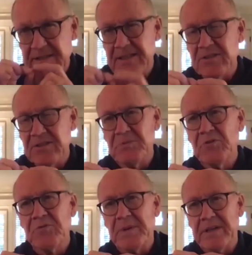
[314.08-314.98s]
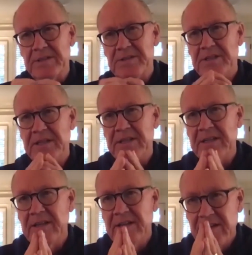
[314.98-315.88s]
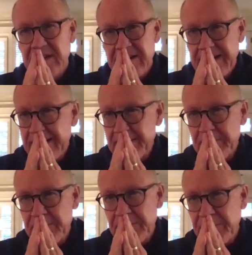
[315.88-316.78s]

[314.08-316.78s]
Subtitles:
little movements? And um,